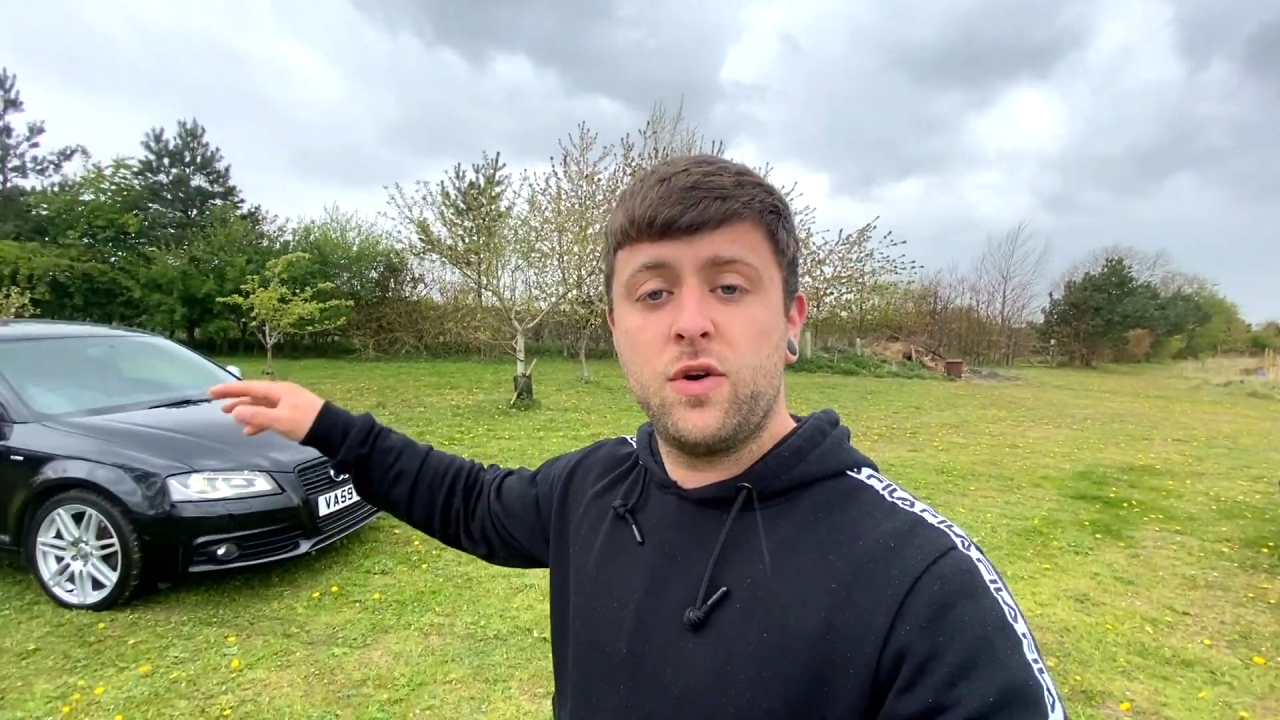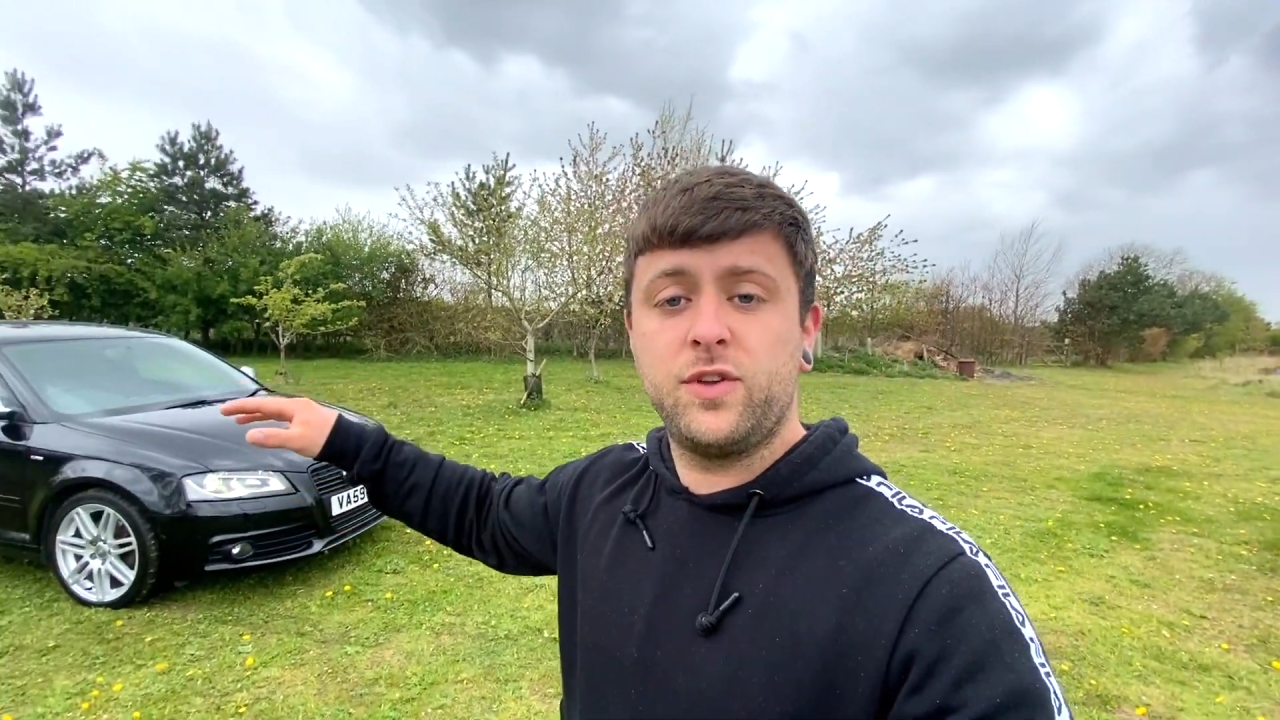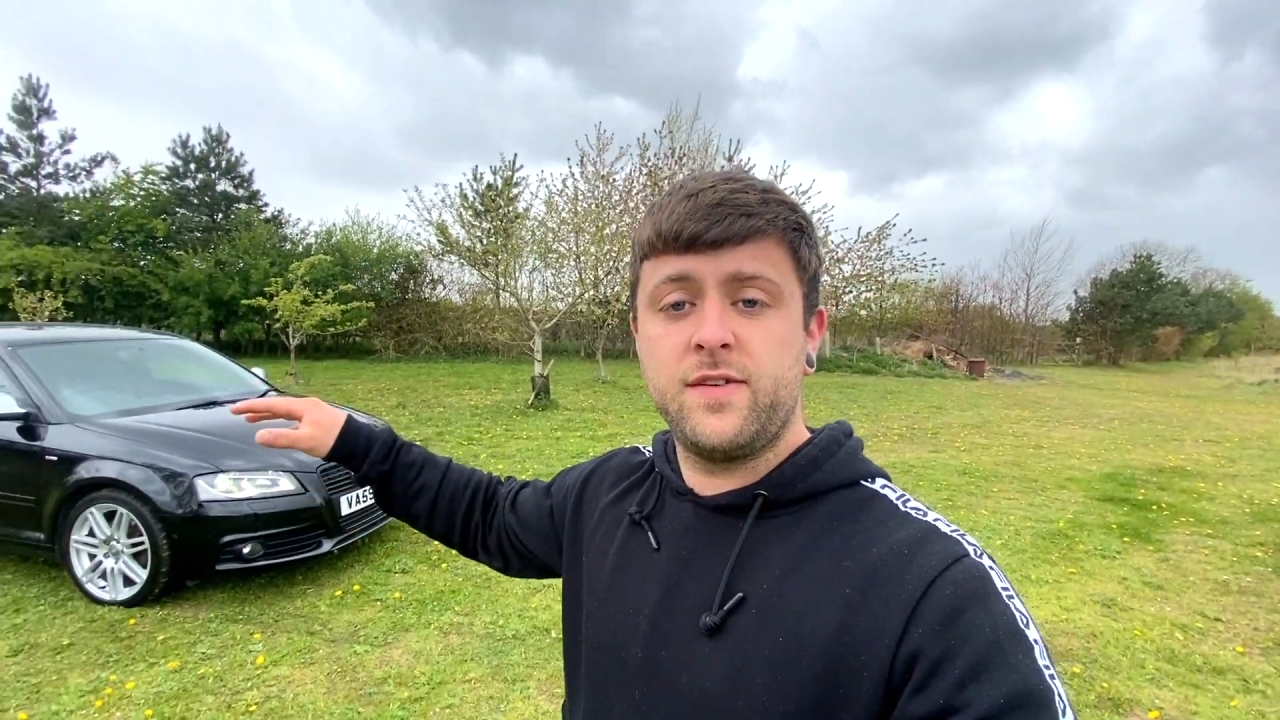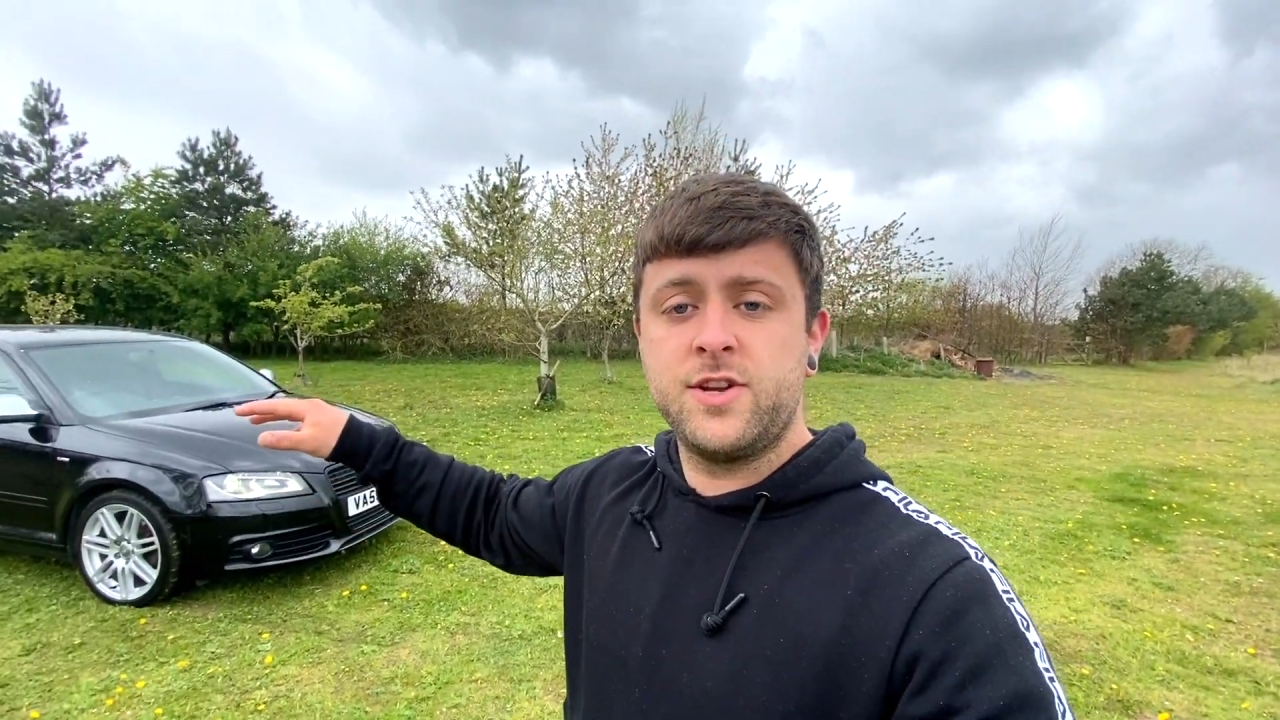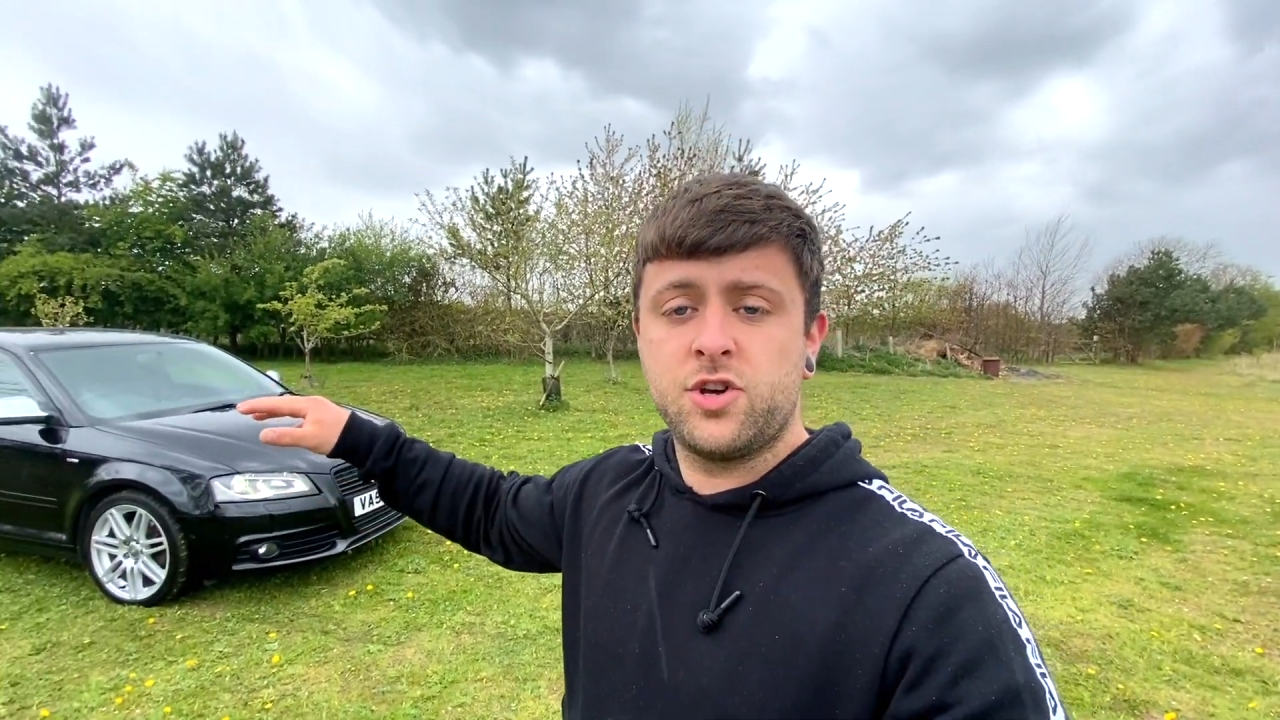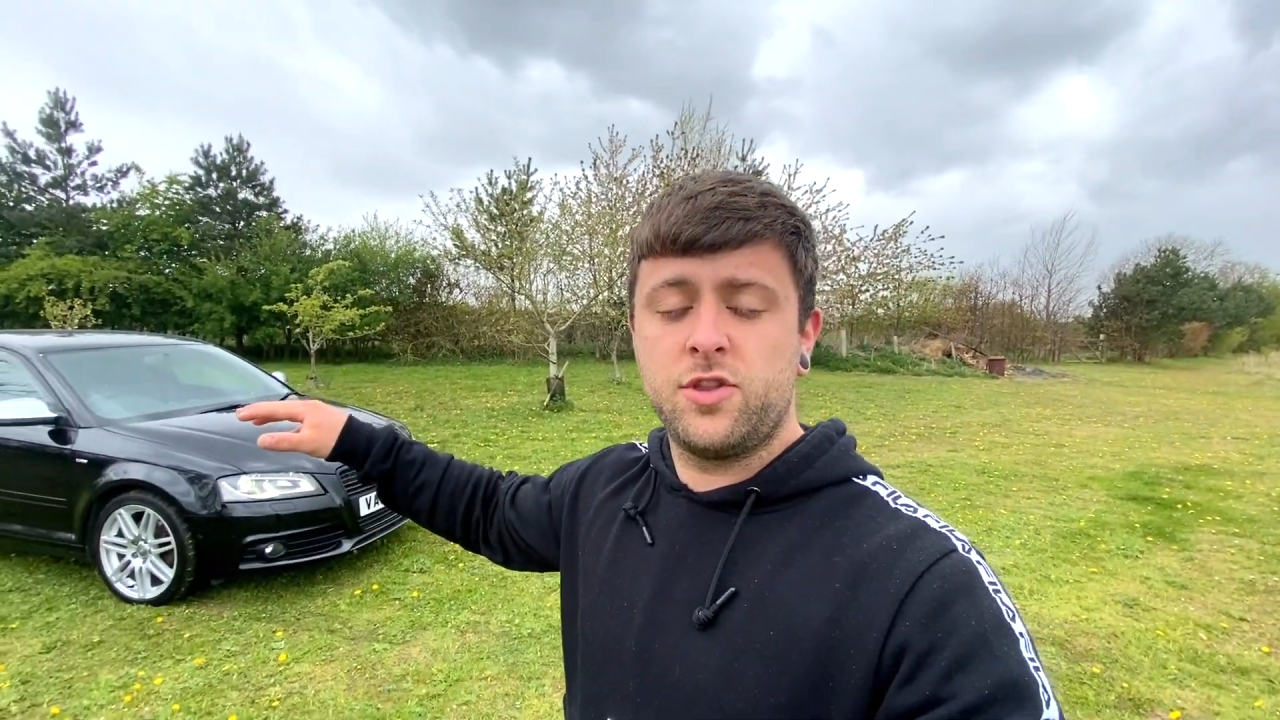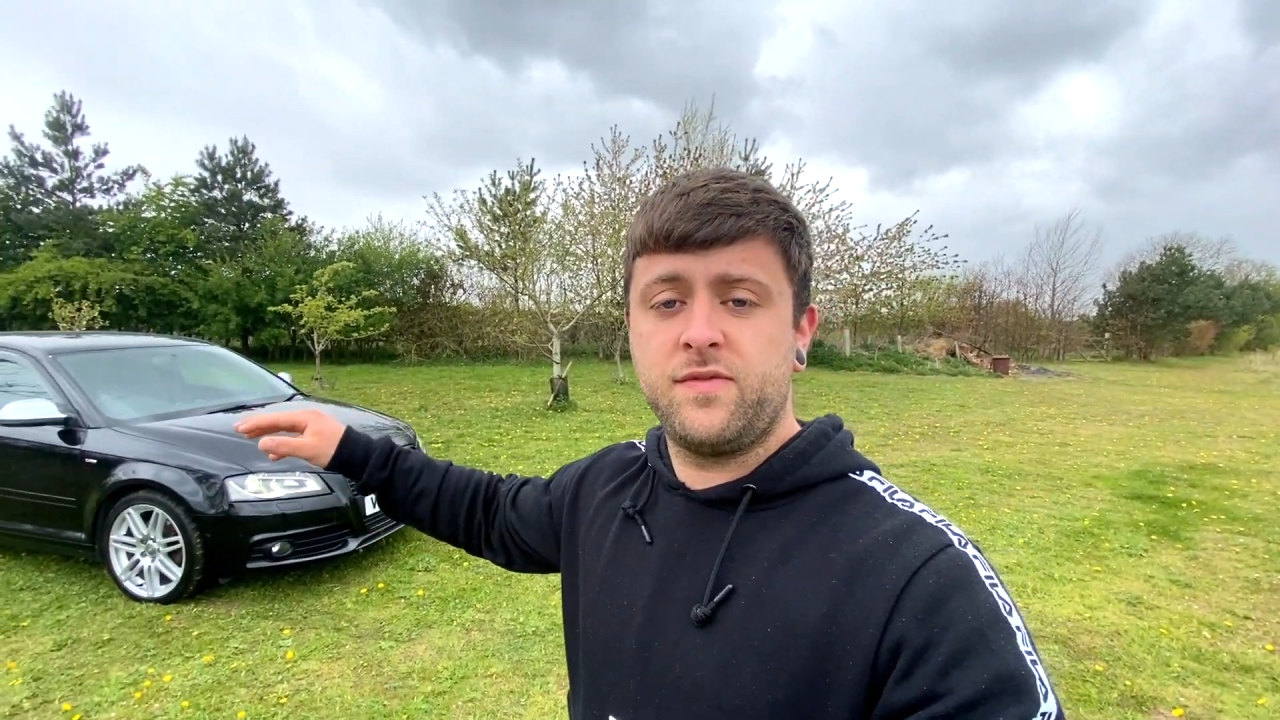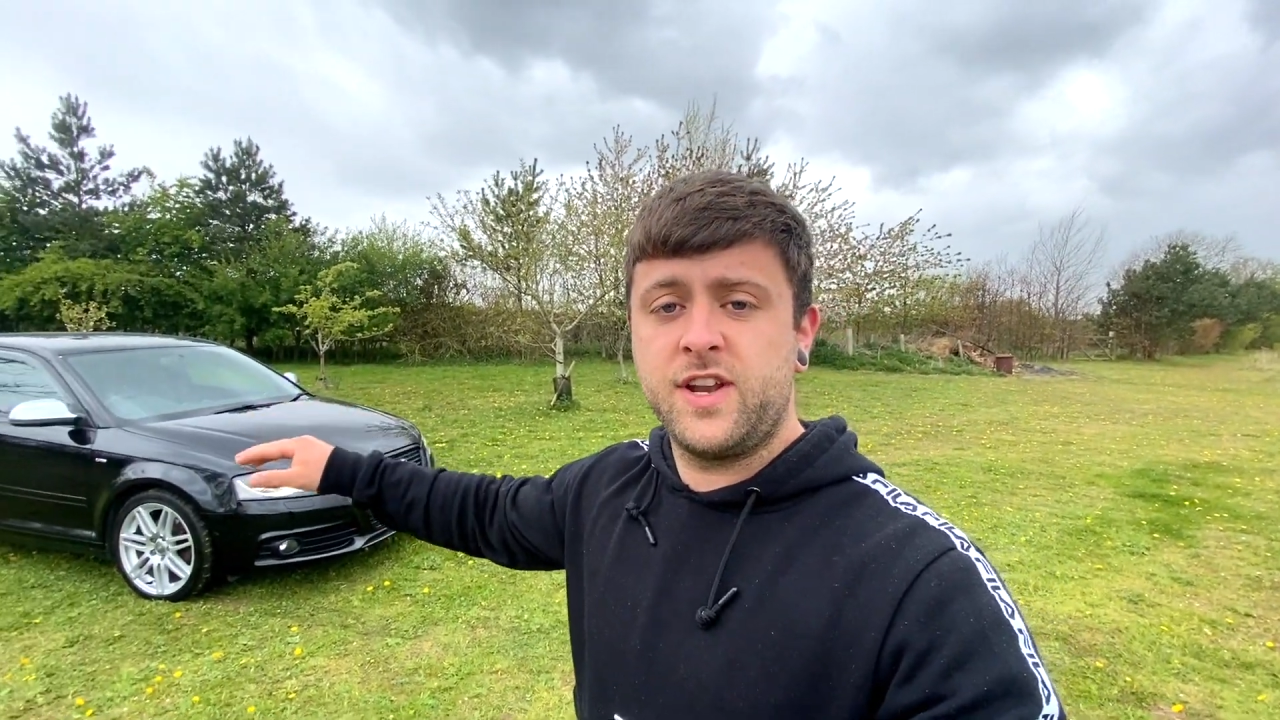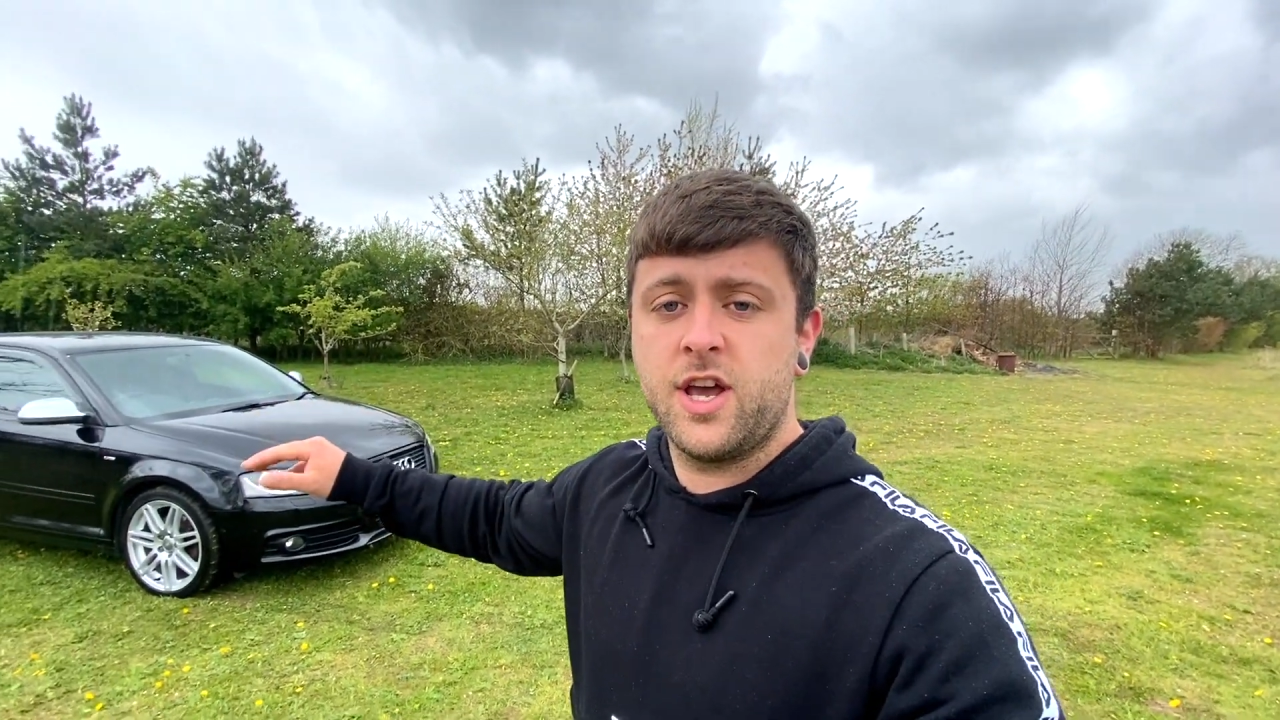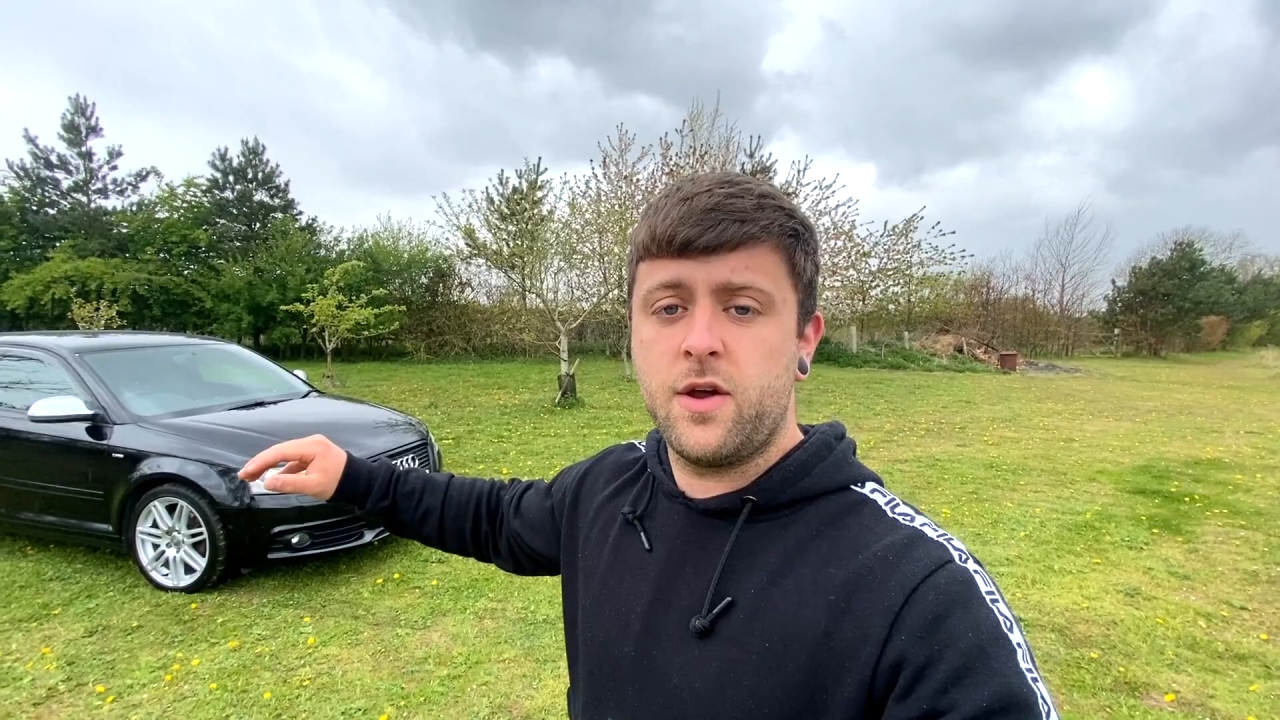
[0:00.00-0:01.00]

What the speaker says: you've enjoyed the video.